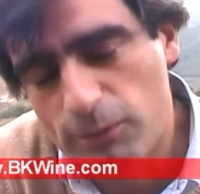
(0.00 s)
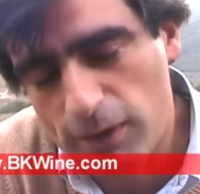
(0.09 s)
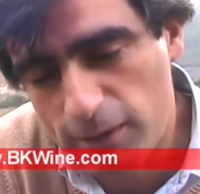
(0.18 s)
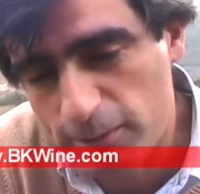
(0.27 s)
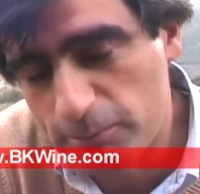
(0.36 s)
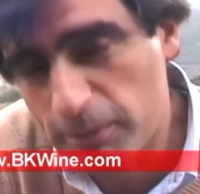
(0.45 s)

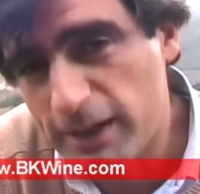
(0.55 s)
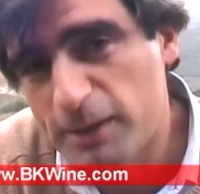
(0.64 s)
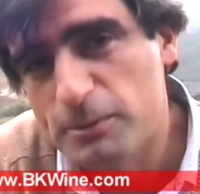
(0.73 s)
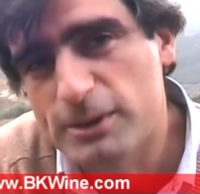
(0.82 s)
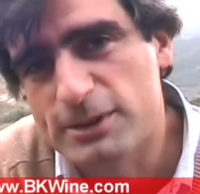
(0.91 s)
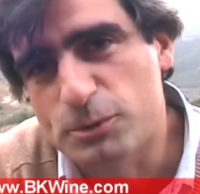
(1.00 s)
Well, my
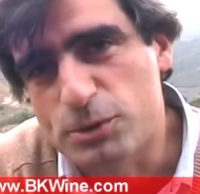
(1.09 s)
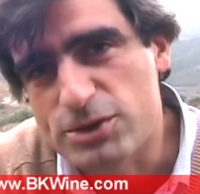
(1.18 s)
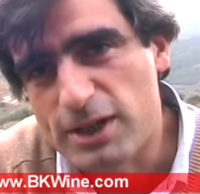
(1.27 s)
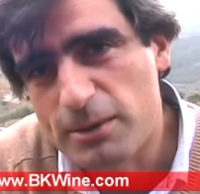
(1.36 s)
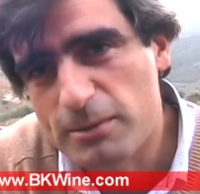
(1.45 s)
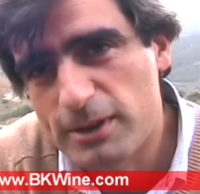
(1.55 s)
name is Luis
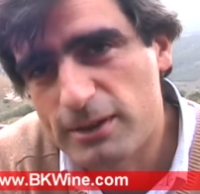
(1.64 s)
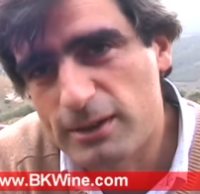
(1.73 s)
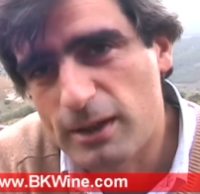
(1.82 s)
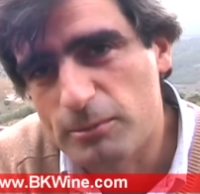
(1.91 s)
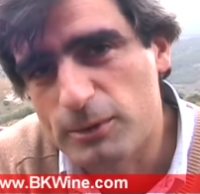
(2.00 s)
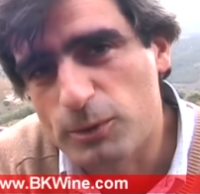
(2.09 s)
Seabra and
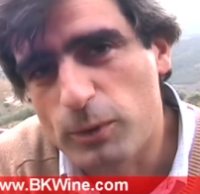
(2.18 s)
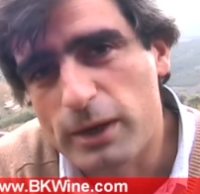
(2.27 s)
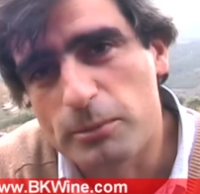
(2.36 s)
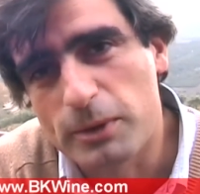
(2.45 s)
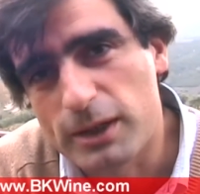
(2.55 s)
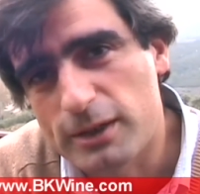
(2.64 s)
I'm the
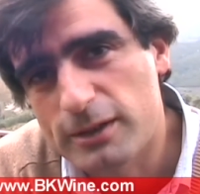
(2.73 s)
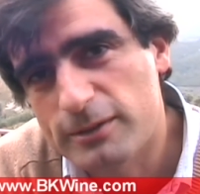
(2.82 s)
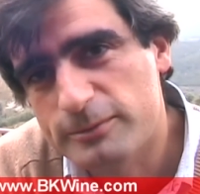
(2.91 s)
winemaker.